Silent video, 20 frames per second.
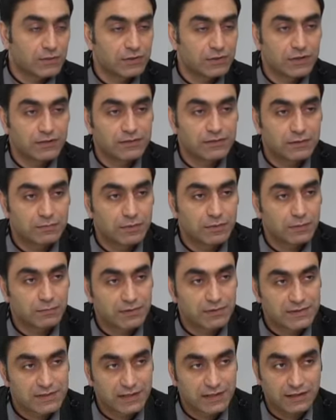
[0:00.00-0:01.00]
Whatever the
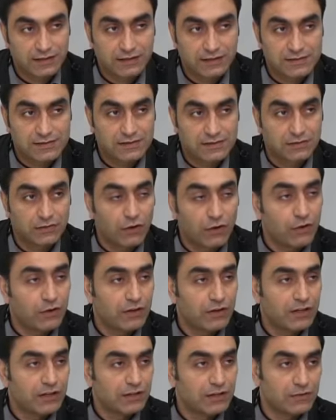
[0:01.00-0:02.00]
people say
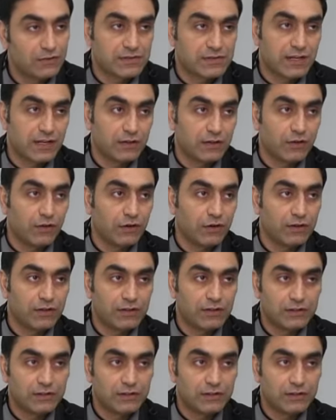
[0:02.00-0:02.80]
no, you say no.